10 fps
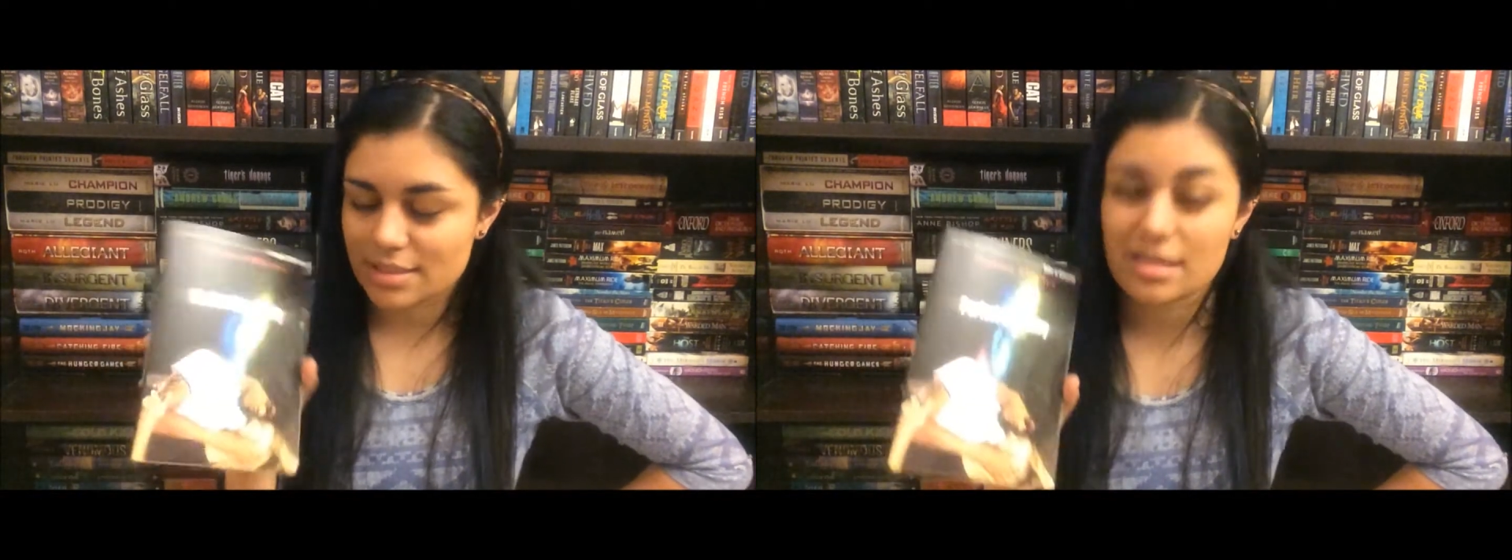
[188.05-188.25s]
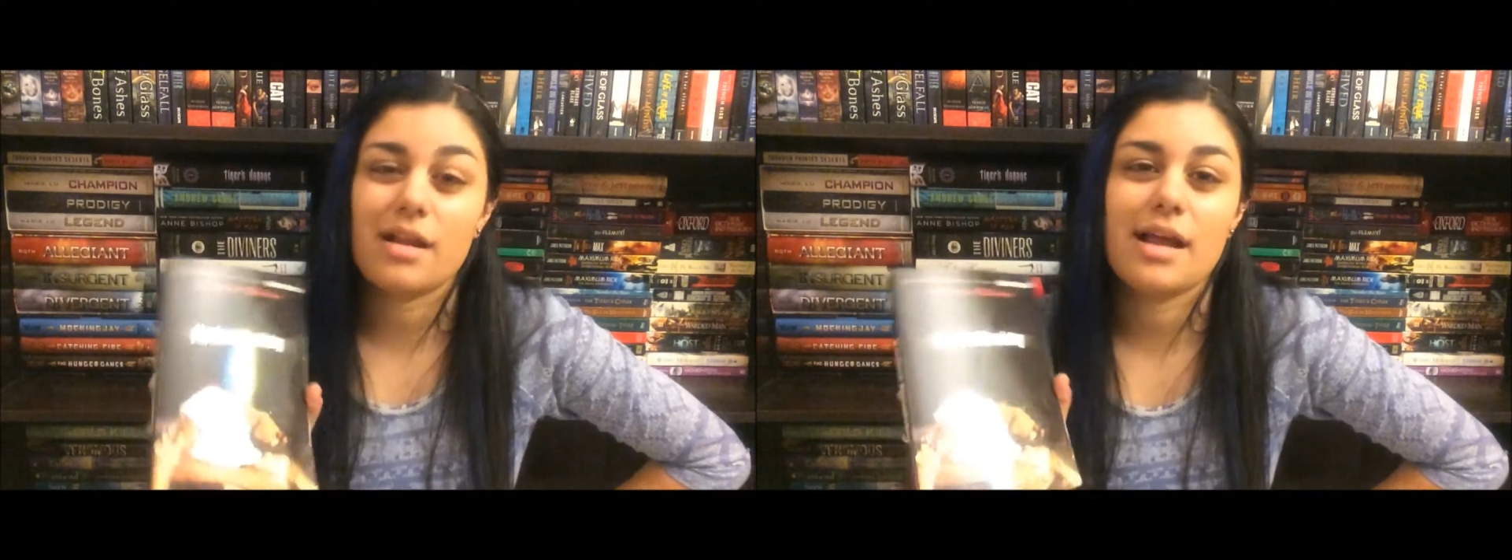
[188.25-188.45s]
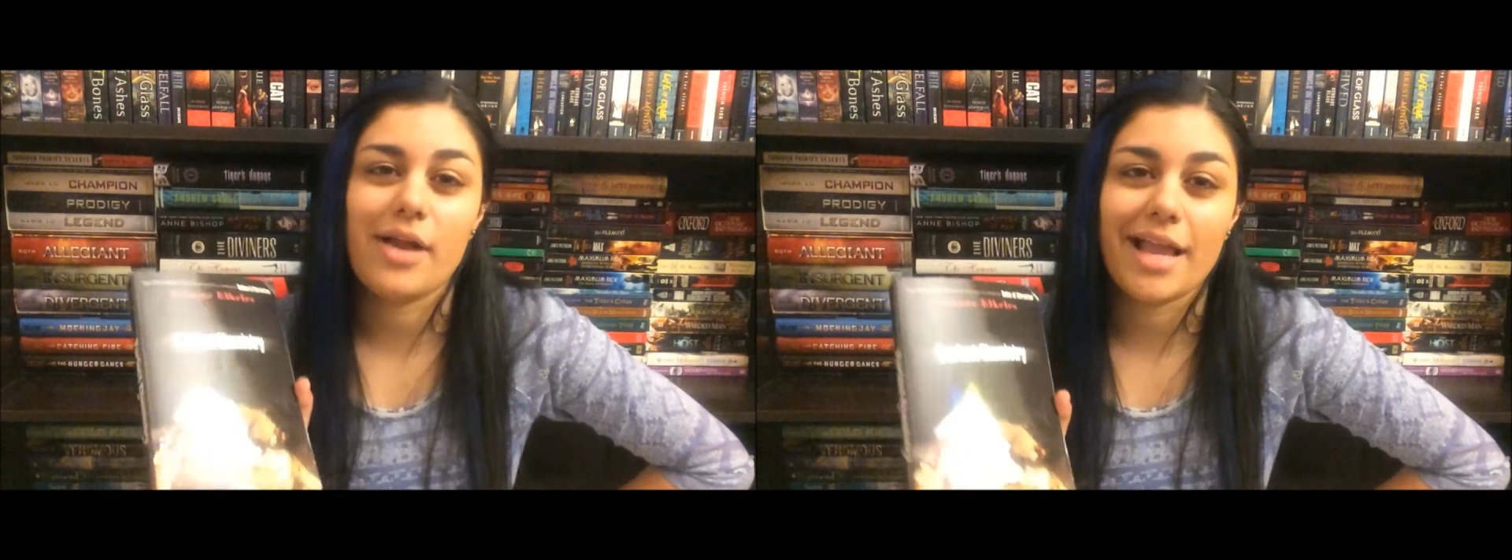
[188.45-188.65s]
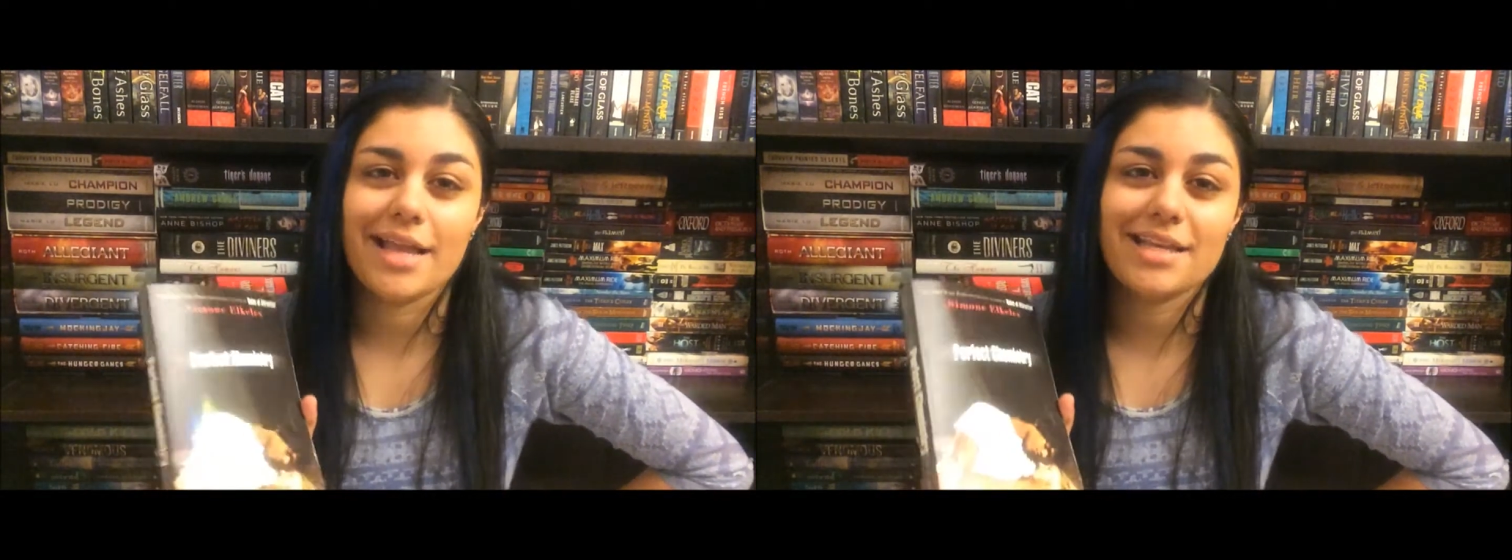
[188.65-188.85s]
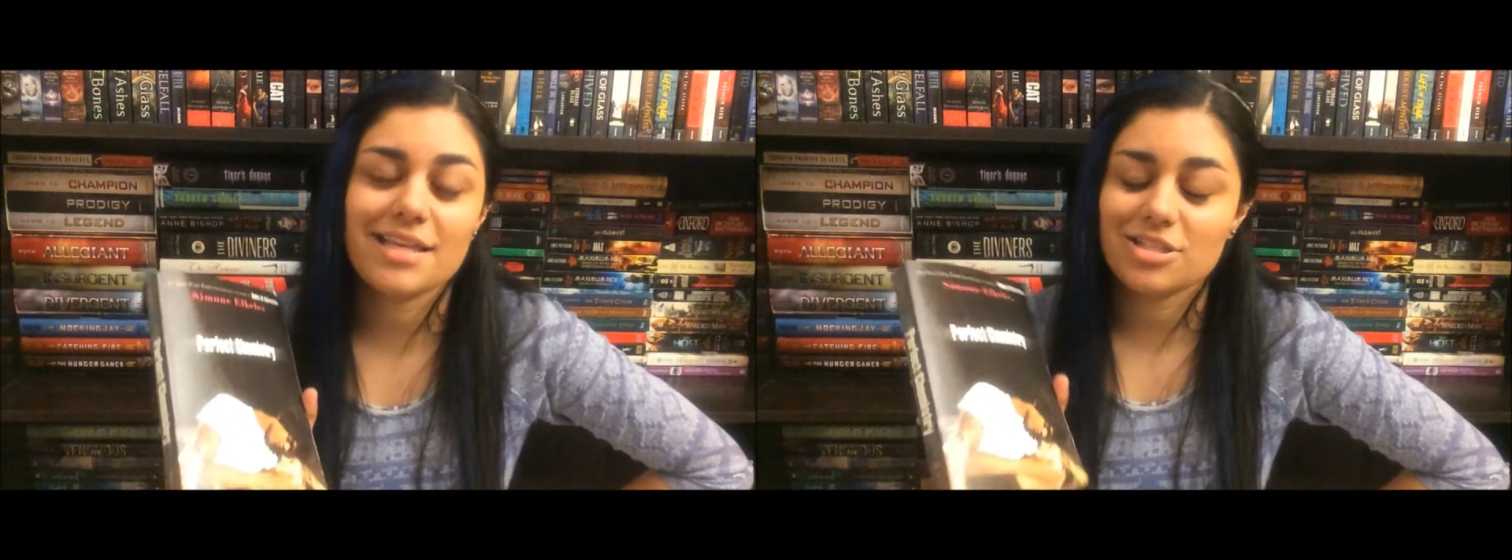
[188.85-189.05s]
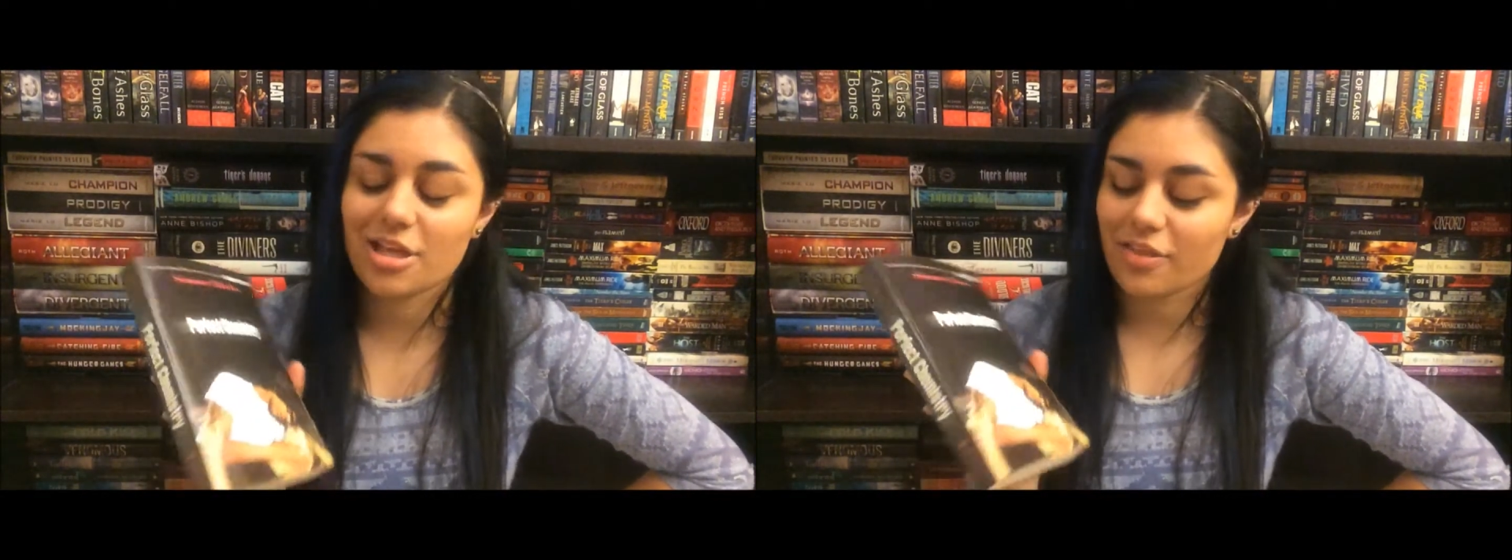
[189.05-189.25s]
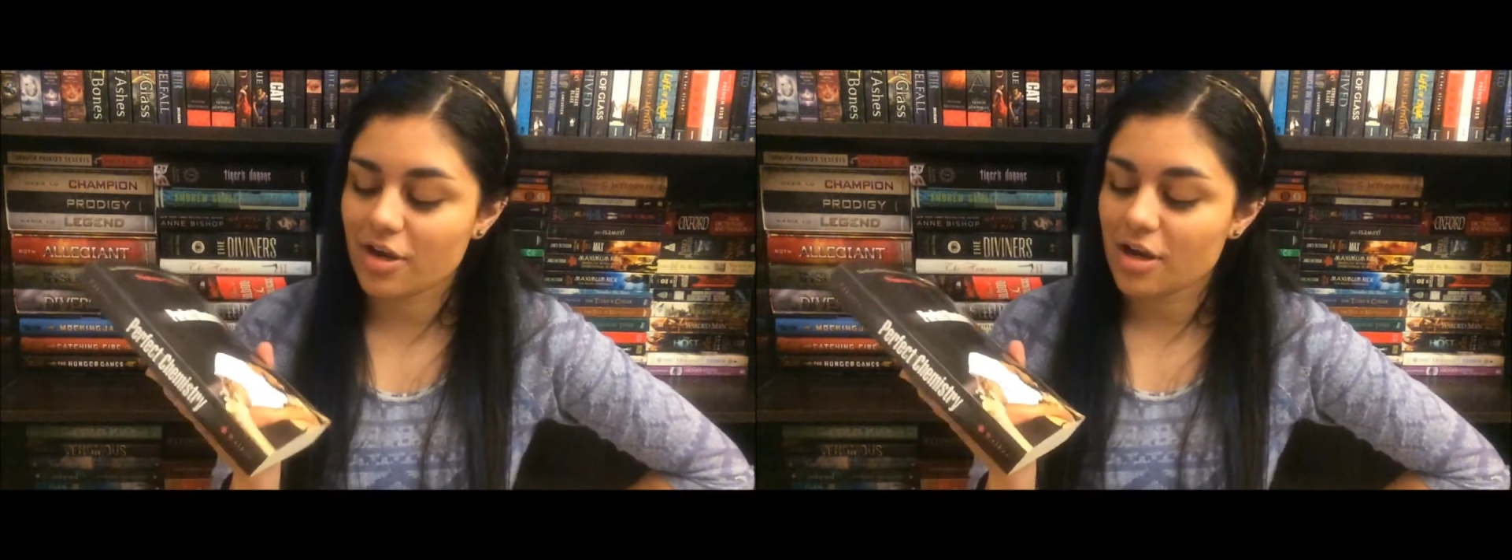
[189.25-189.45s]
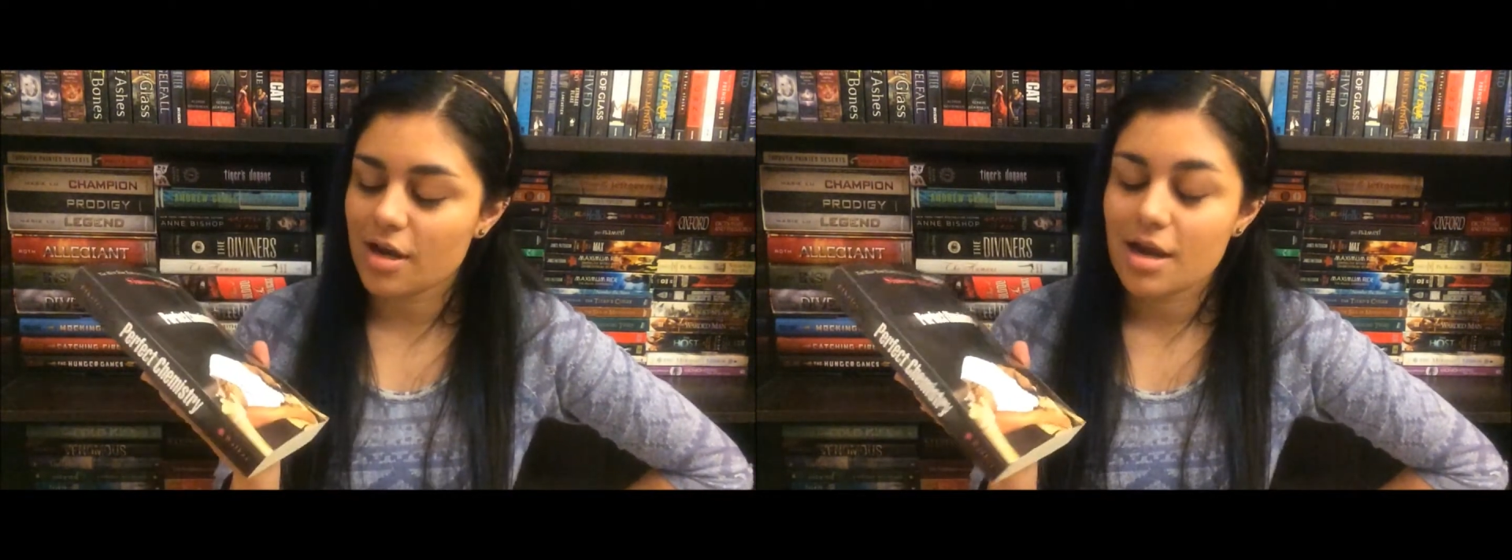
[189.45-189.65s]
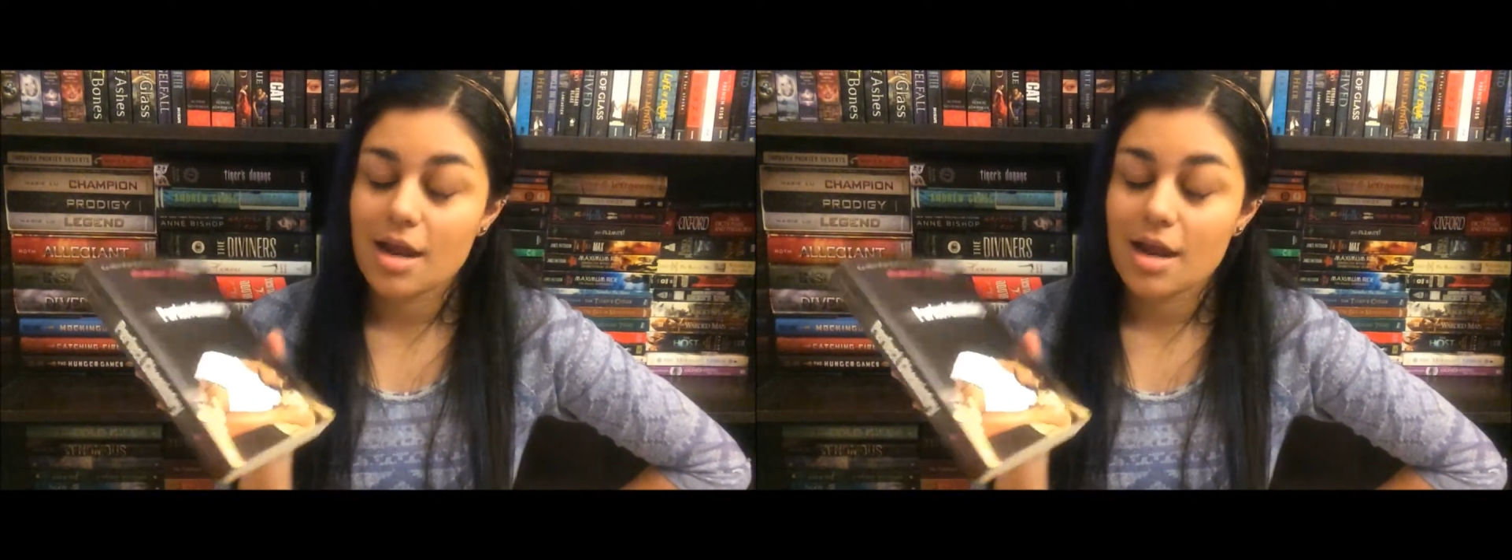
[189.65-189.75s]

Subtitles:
start out hating each other